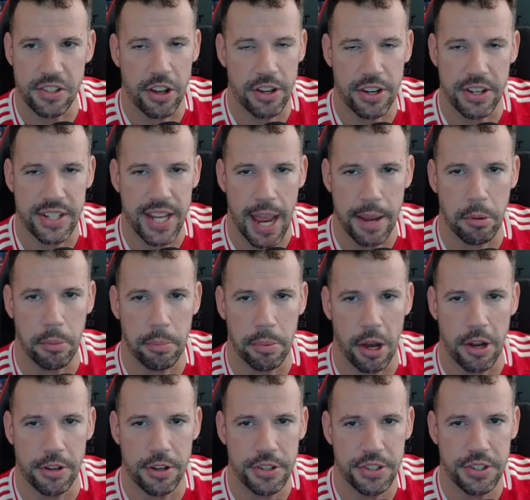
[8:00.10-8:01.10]
a table
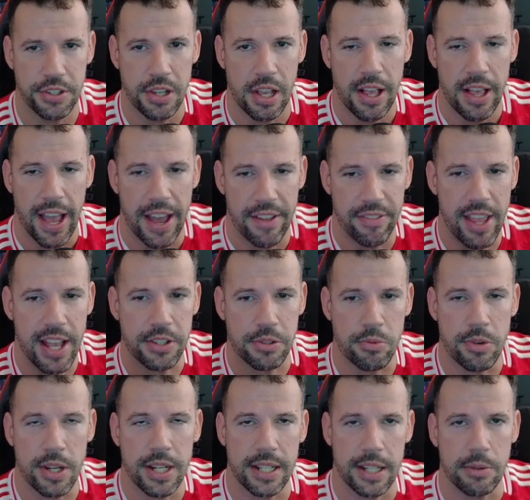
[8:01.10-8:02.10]
bonus. And that's
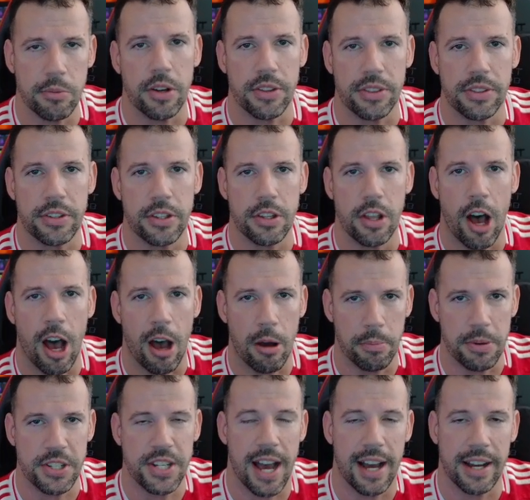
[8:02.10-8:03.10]
really what I'll be
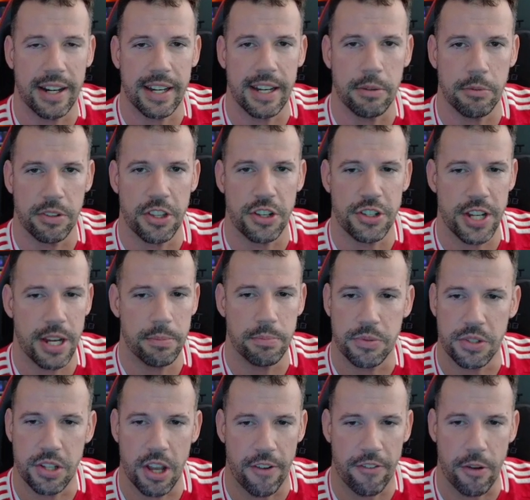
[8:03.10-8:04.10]
targeting with the chip.
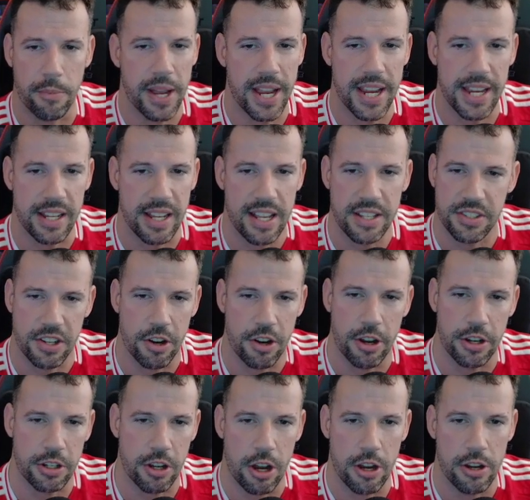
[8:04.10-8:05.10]
So for me, it's a
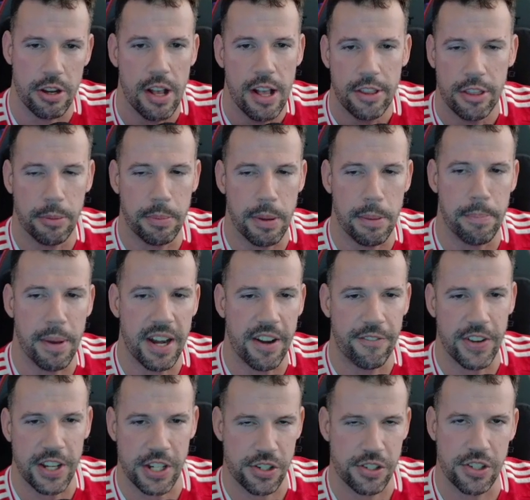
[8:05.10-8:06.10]
no-go. There'll be better
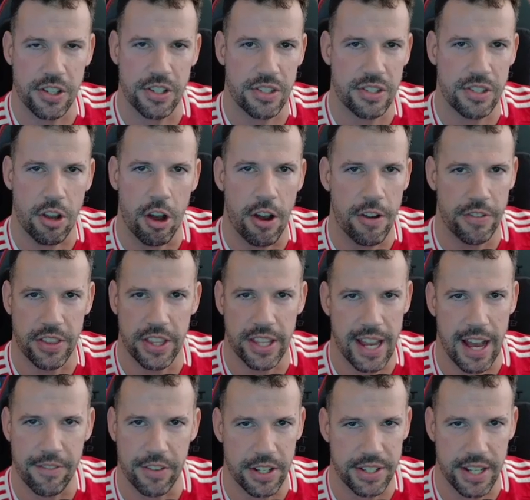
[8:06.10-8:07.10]
fixtures over the
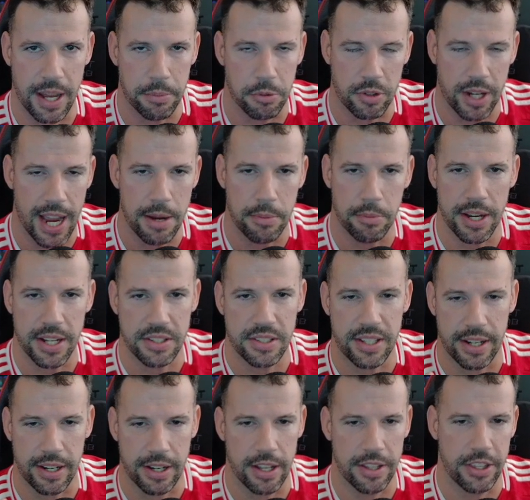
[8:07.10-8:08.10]
other double game weeks
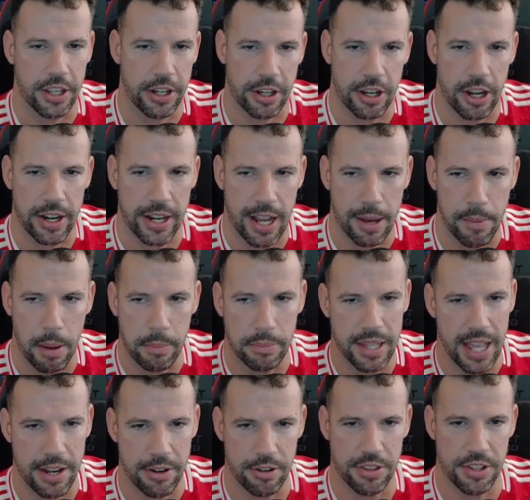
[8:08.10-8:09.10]
that are going to come up
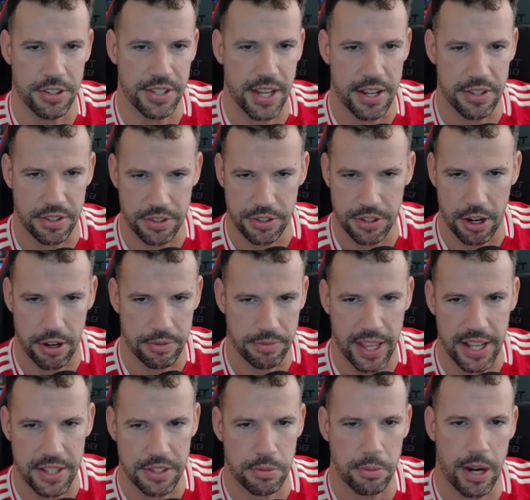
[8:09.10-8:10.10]
later in the season. So
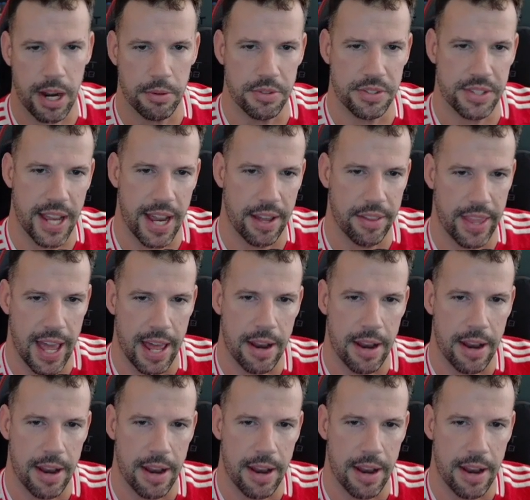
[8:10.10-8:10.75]
that's what I would say on that.